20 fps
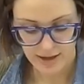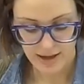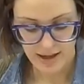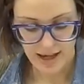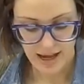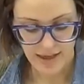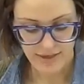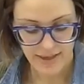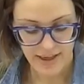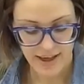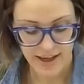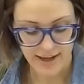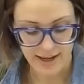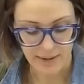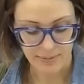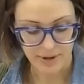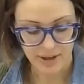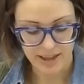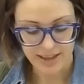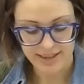And then
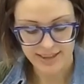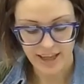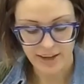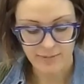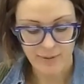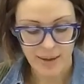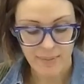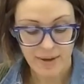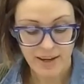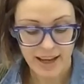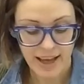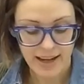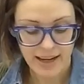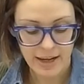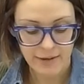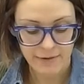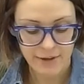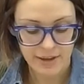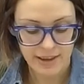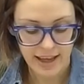I'm gonna save my
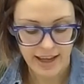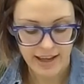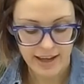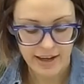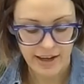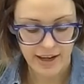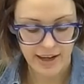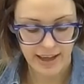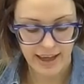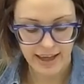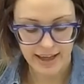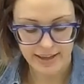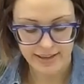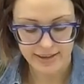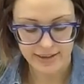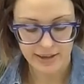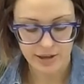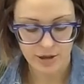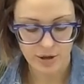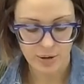banana for later in case,
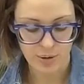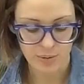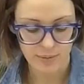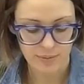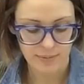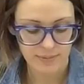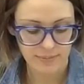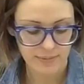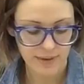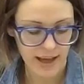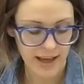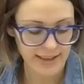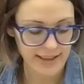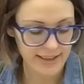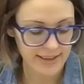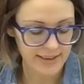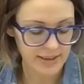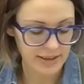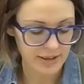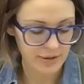you know, I
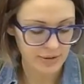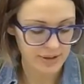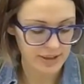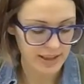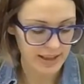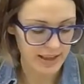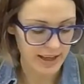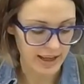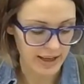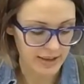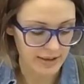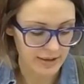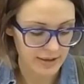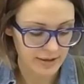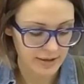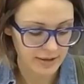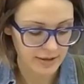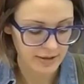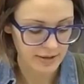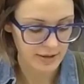need to use it again.
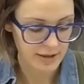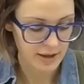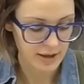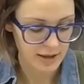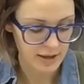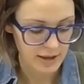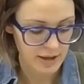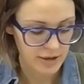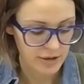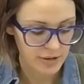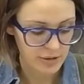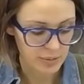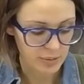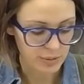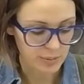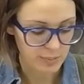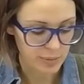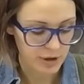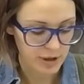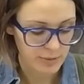So
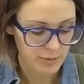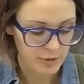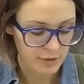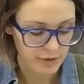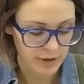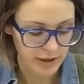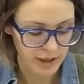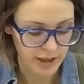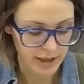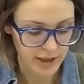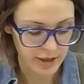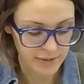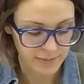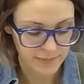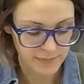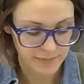we'll put them over there.